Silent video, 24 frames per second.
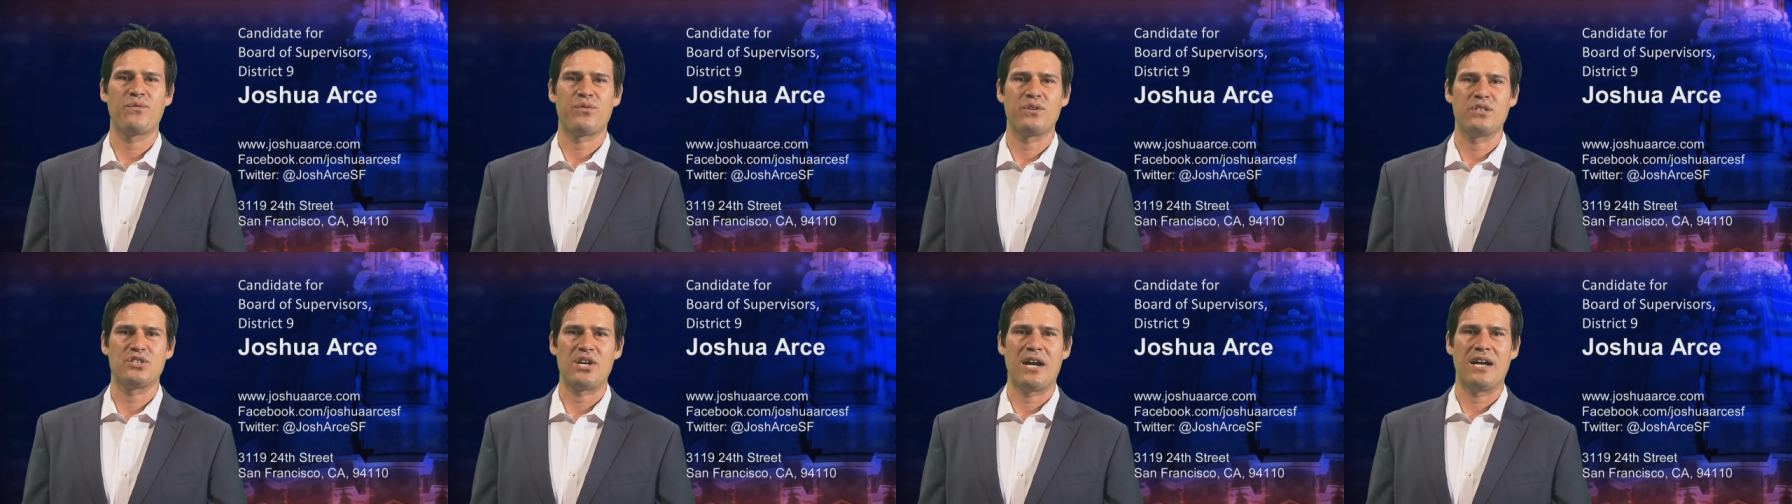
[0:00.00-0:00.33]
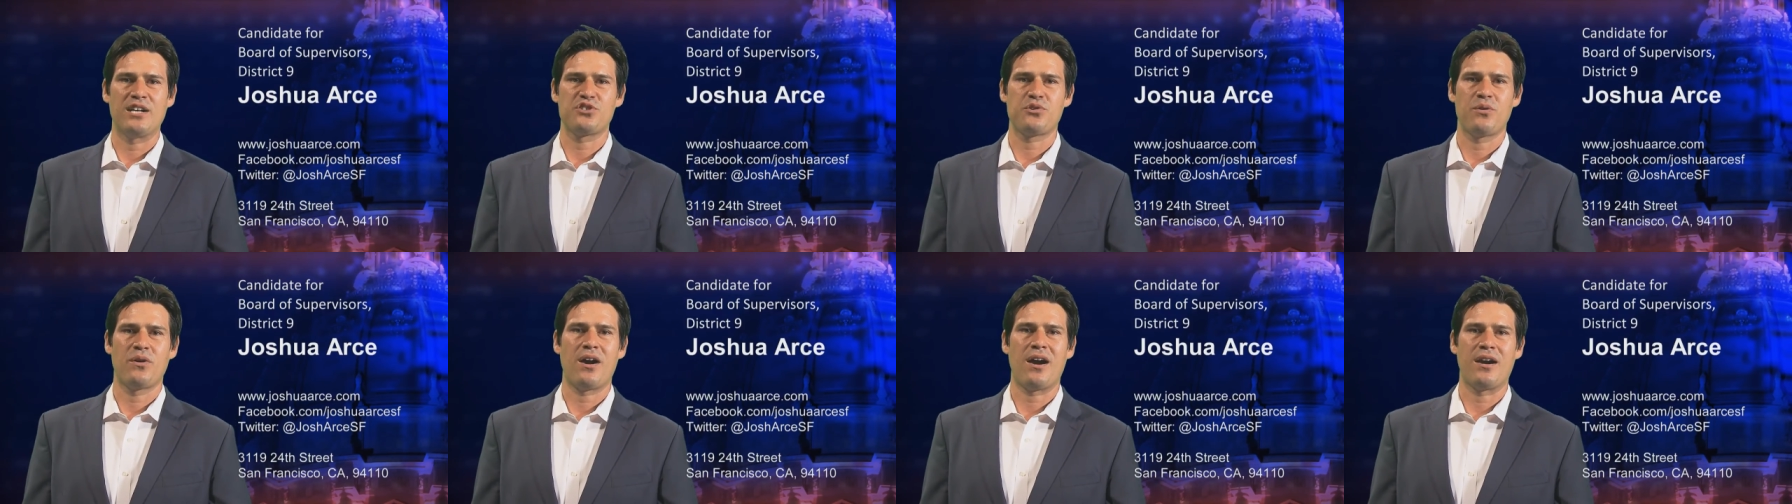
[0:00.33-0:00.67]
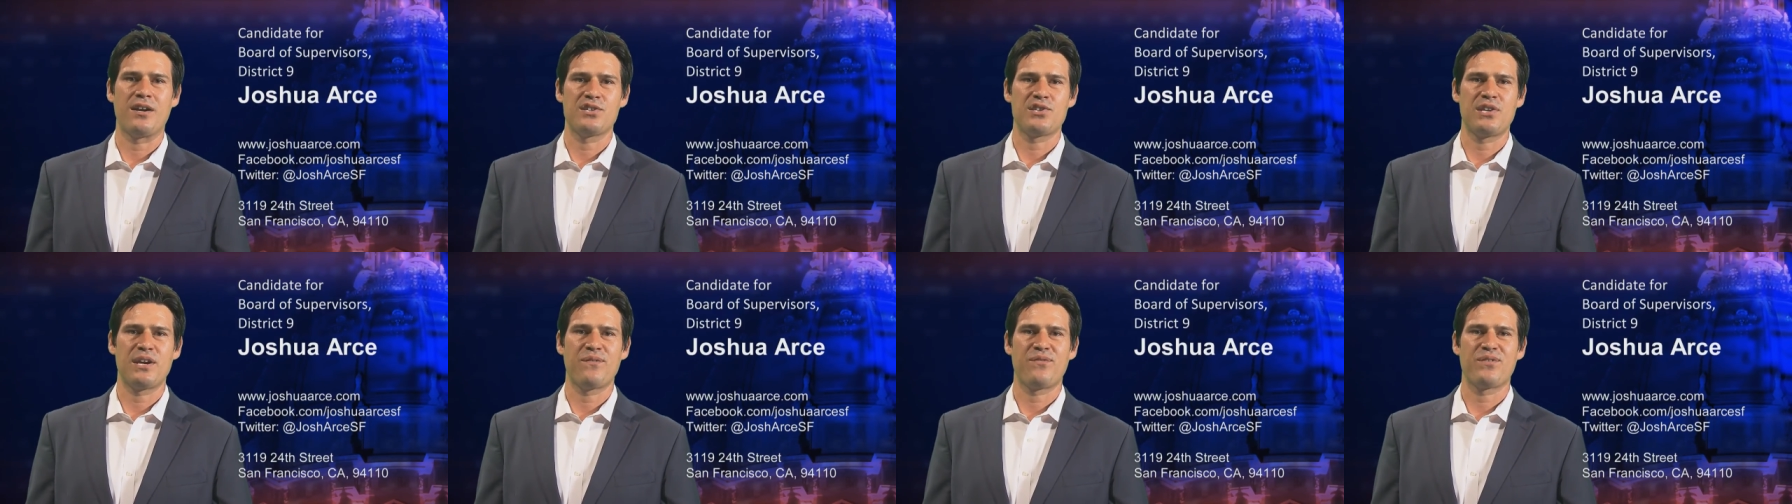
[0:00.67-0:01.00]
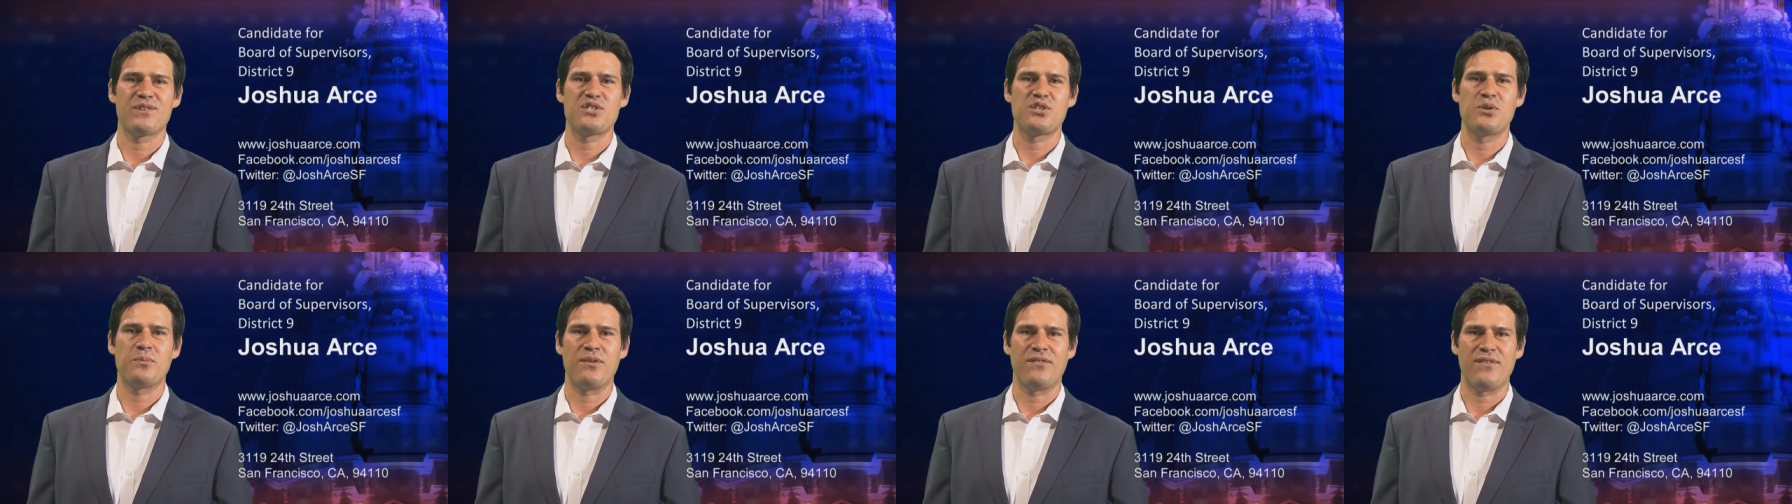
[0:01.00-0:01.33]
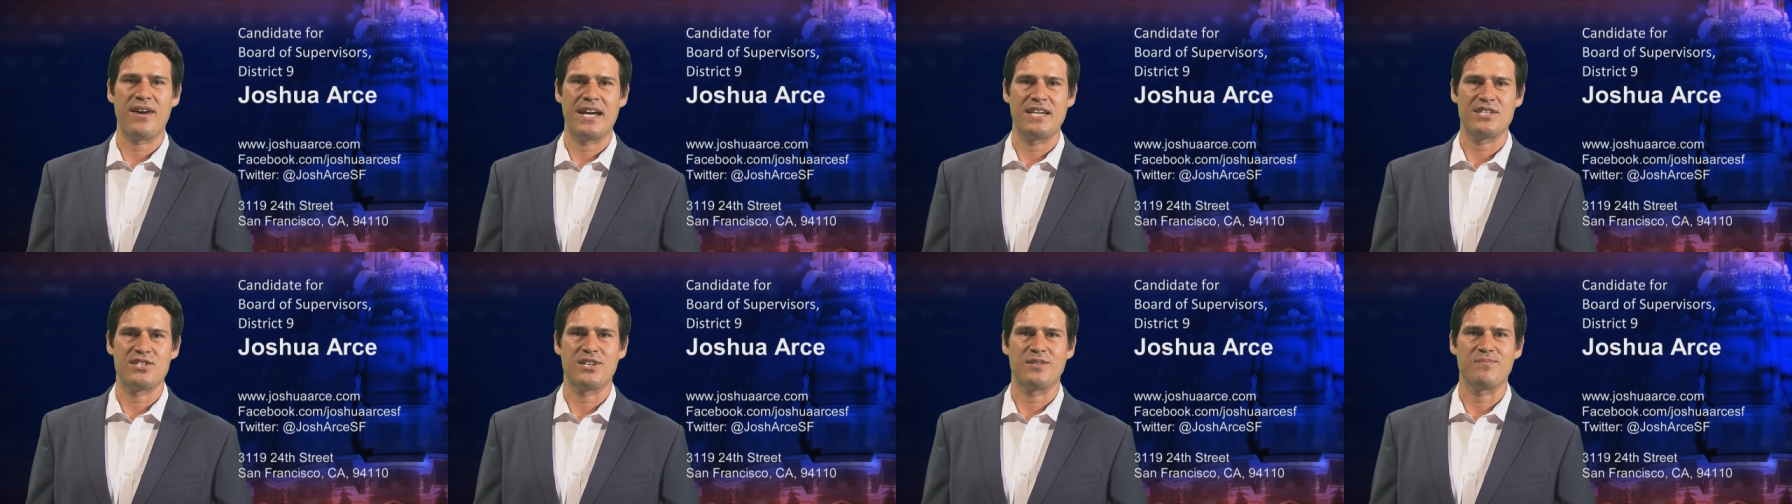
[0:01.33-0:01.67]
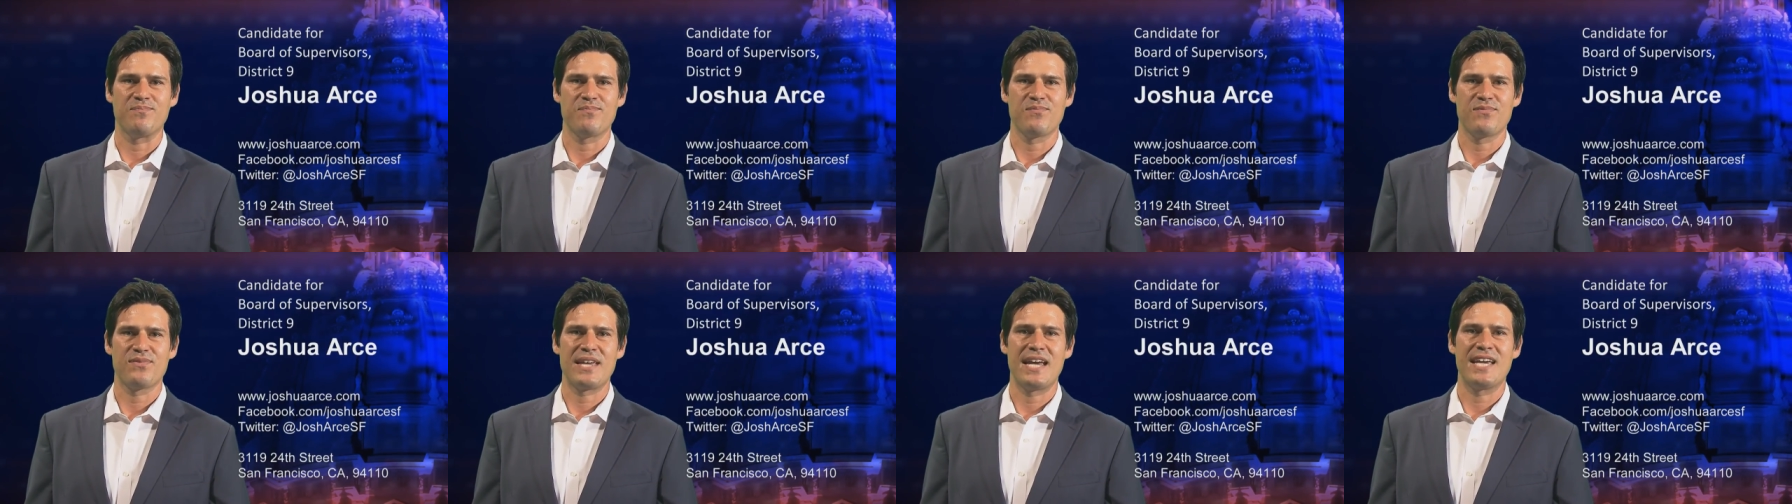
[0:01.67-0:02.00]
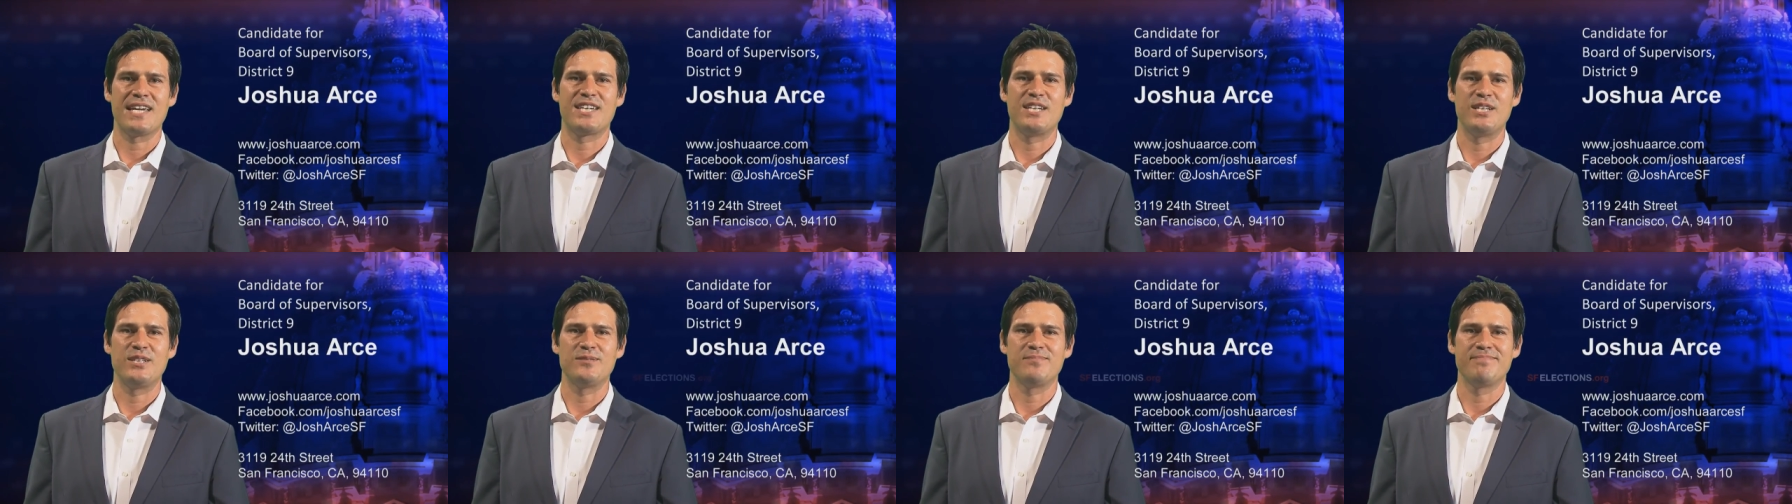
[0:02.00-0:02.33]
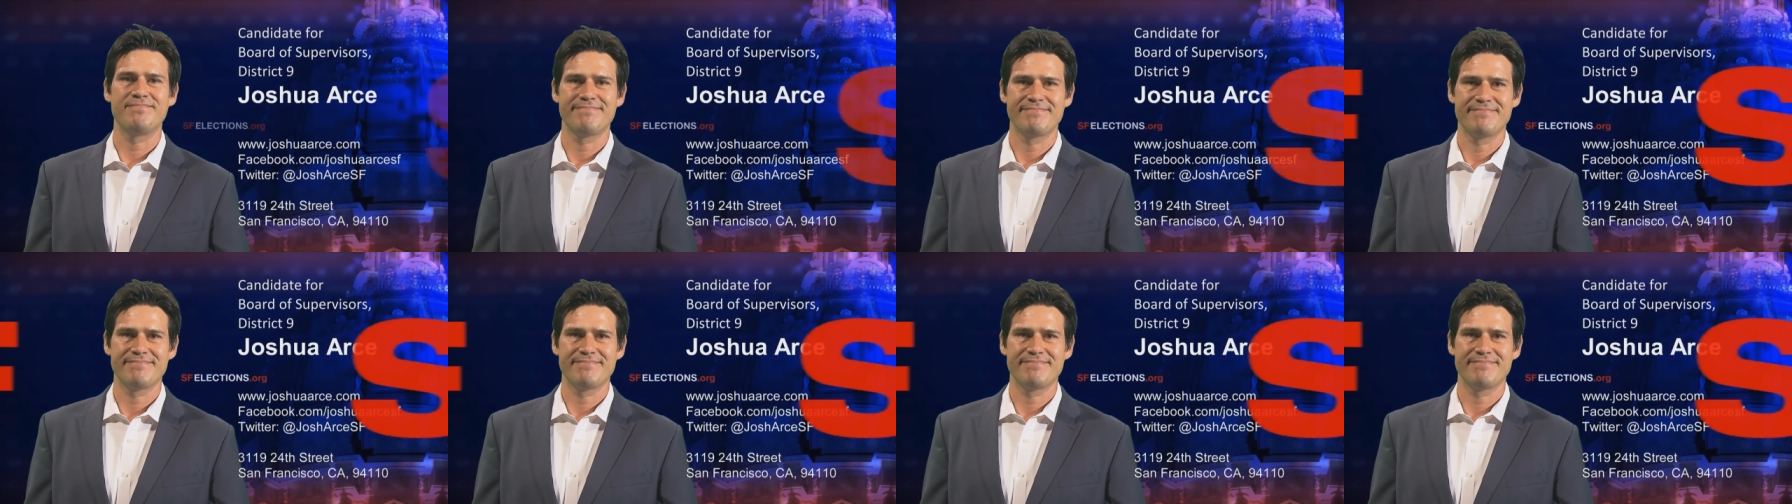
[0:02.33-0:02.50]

for Joshua Arce for supervisor. Thank you.